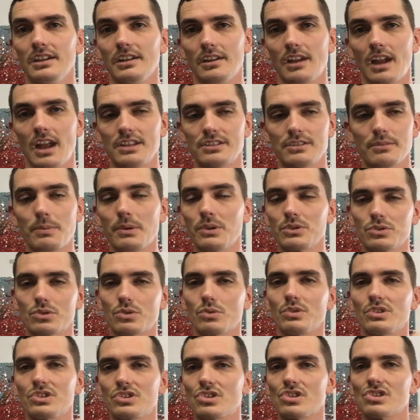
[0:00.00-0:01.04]
as opposed
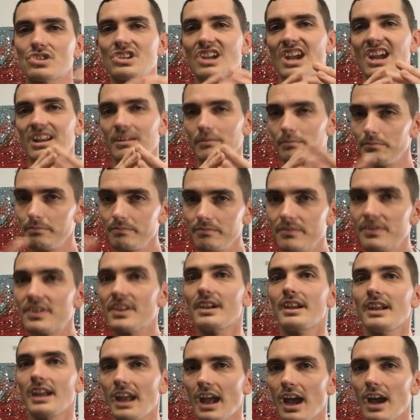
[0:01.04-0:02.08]
to it just kind of
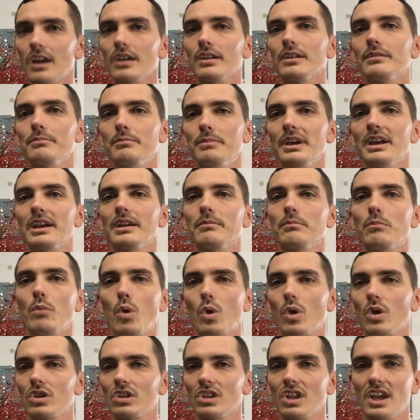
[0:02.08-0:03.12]
thinning out and being
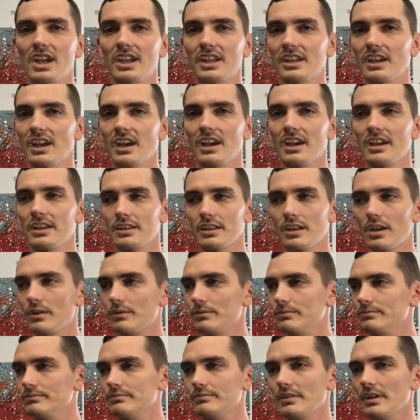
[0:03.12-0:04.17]
more like, uh, you
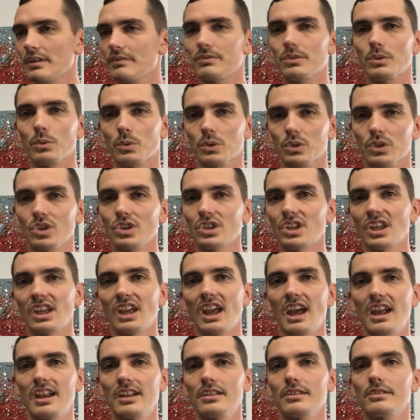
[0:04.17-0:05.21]
know, if you were
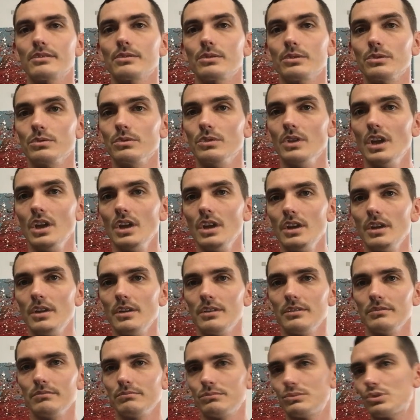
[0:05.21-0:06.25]
looking at it through
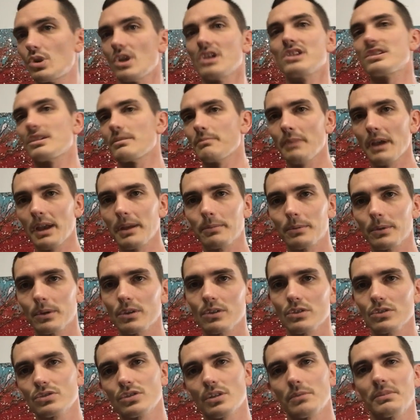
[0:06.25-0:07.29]
tracing
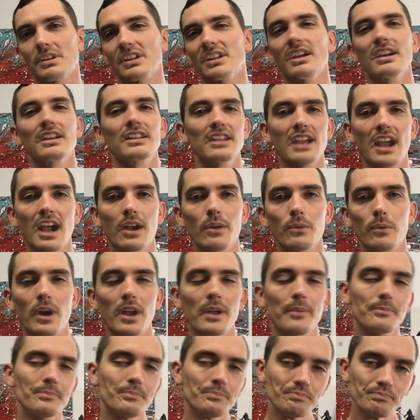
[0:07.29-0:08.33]
paper or something like that,
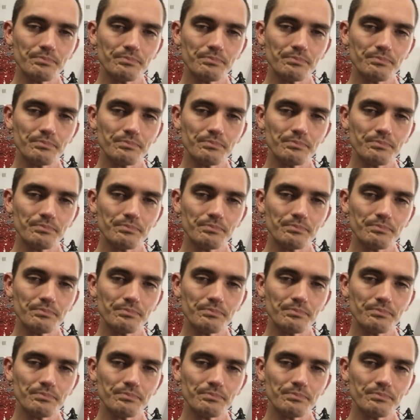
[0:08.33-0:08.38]
right?